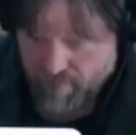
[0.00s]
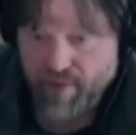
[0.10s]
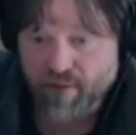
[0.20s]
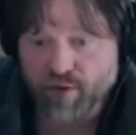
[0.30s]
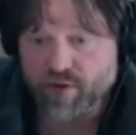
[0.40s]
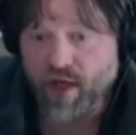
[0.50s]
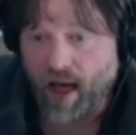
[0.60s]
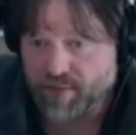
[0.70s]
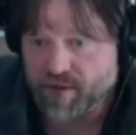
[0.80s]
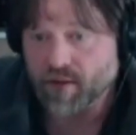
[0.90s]
People
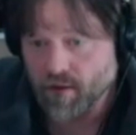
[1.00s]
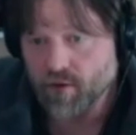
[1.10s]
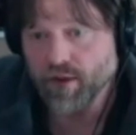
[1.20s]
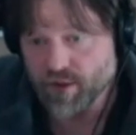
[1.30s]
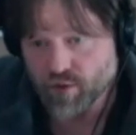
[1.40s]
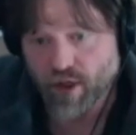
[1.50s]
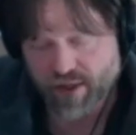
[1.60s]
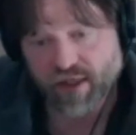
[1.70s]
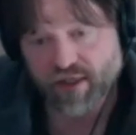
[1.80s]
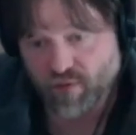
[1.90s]
absolutely do
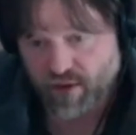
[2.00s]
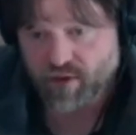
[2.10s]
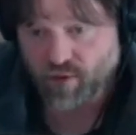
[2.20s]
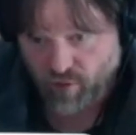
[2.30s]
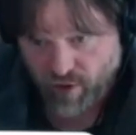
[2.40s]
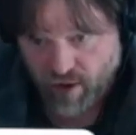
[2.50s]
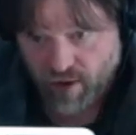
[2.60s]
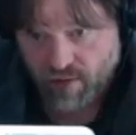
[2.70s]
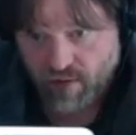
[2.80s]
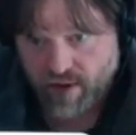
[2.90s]
not test with a screen reader.
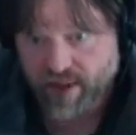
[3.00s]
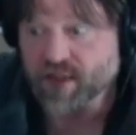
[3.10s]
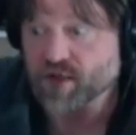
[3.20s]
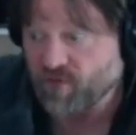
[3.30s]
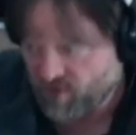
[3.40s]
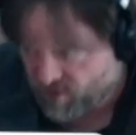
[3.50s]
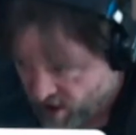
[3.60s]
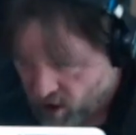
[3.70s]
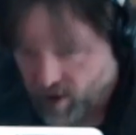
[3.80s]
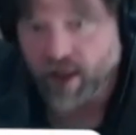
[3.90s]
It is
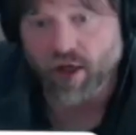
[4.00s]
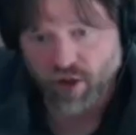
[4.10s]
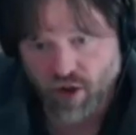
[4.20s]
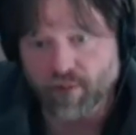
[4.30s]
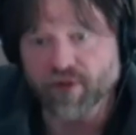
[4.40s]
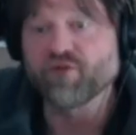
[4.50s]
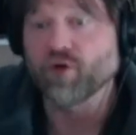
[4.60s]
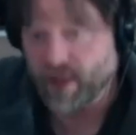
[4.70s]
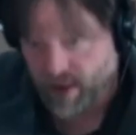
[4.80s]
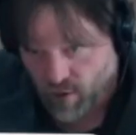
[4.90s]
very uncommon
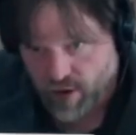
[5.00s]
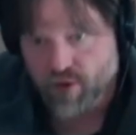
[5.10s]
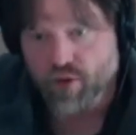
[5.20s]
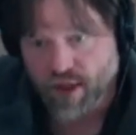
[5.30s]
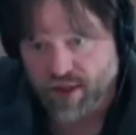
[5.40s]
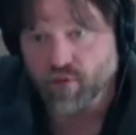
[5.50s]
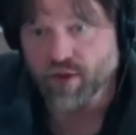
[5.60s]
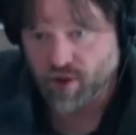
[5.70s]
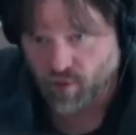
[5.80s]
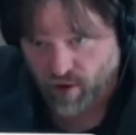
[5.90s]
for anyone to test with
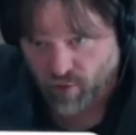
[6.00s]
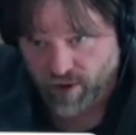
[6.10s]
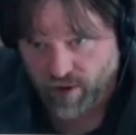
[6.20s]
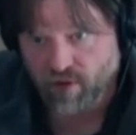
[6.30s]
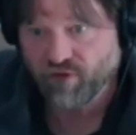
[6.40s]
a screen reader,